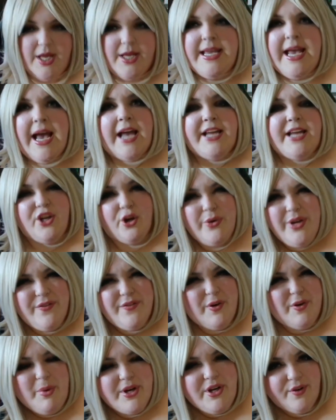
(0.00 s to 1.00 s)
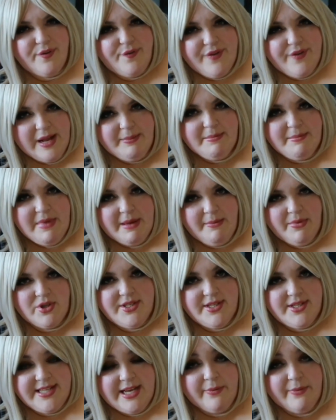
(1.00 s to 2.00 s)
Yeah, you don't give up on your family
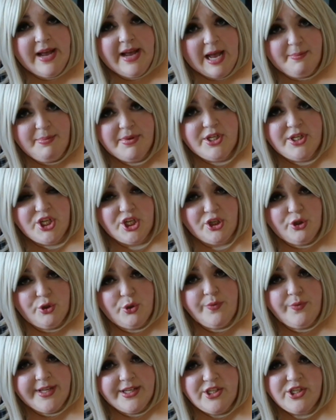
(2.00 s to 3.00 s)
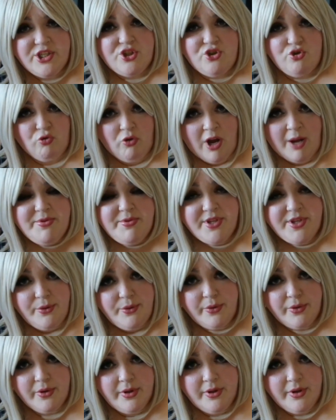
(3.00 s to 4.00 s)
members. Is that what happened to you? They just dropped
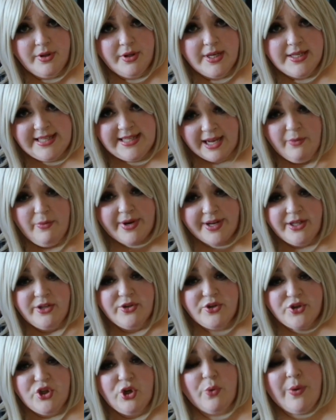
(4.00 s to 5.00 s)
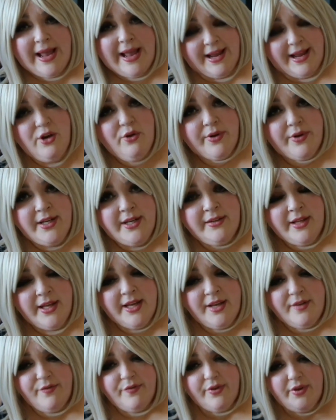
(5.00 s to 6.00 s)
you? Is that why you're so angry in
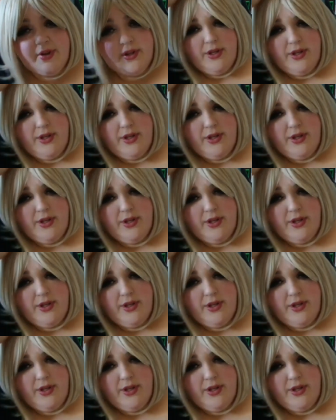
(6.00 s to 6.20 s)
life?